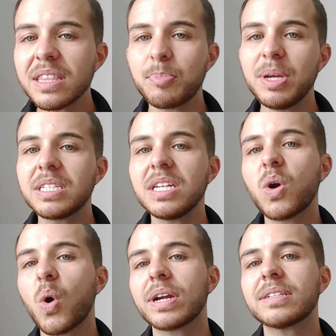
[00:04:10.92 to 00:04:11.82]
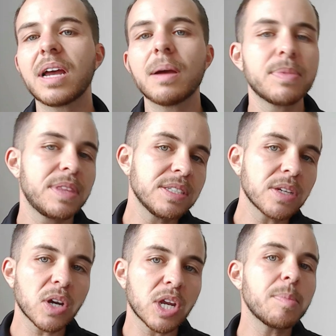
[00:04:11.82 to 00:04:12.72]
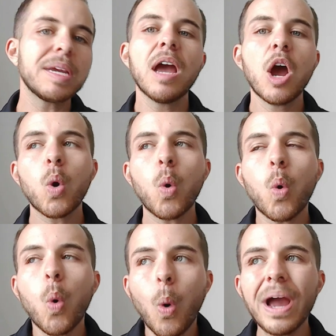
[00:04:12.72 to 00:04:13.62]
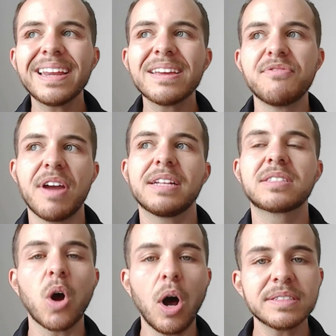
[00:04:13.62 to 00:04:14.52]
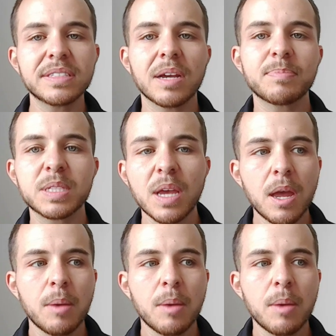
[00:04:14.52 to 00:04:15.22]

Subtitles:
the PTE core exam, these are going to be quite advanced concepts,